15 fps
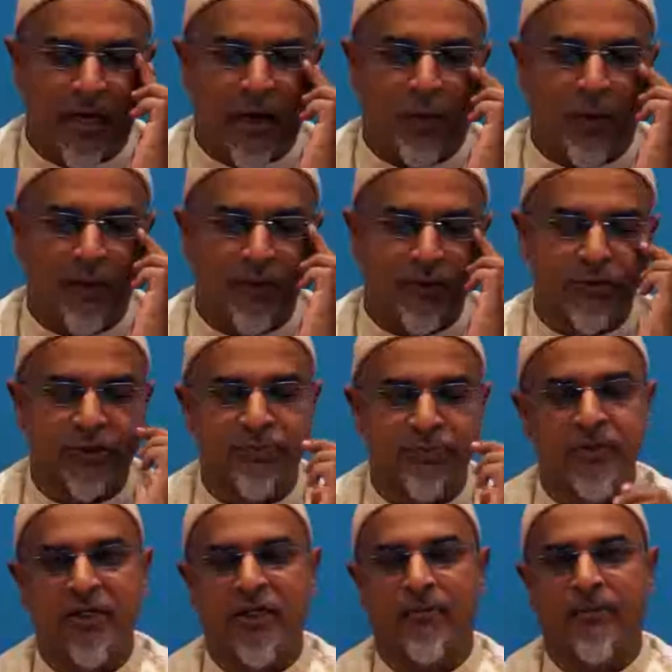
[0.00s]
I wanted to
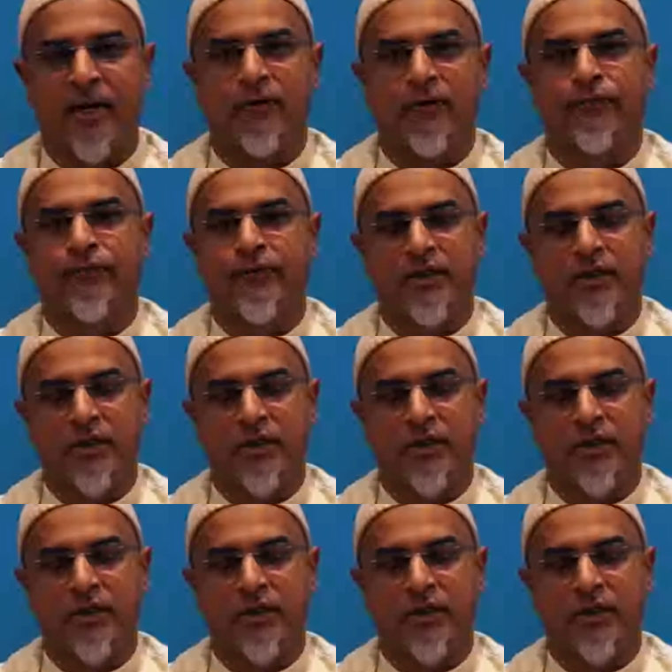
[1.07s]
speak about